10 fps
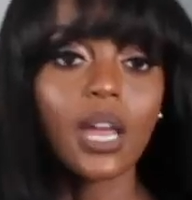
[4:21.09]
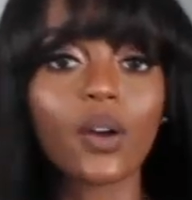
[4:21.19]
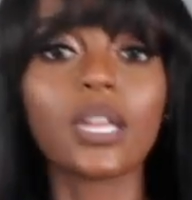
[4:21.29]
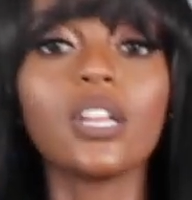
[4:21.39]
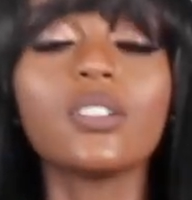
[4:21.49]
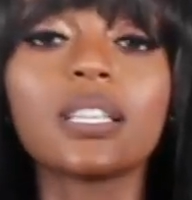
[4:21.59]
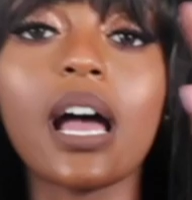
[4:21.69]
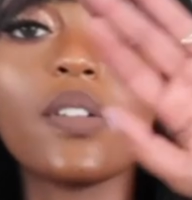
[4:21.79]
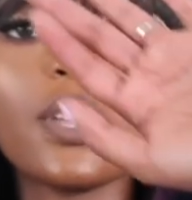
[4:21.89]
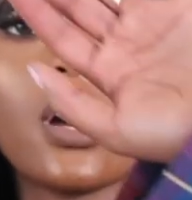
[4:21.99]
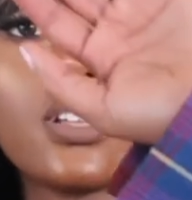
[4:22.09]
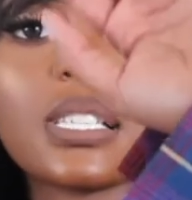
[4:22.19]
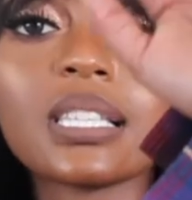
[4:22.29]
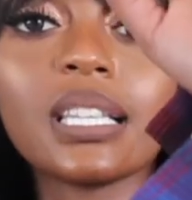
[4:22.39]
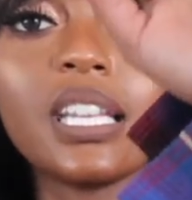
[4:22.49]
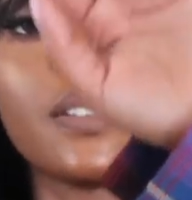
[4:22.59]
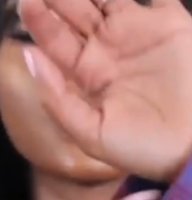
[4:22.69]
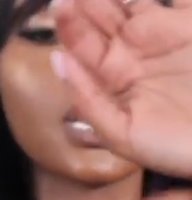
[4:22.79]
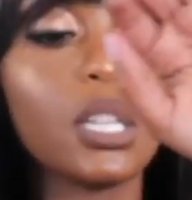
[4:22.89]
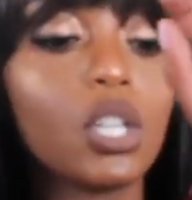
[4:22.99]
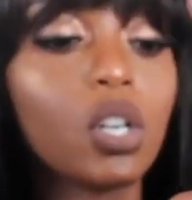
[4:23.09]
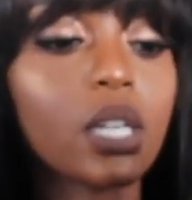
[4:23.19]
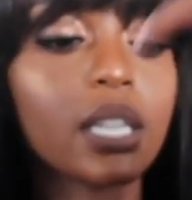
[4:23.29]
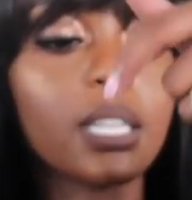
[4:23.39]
Now here's how the sleeves look.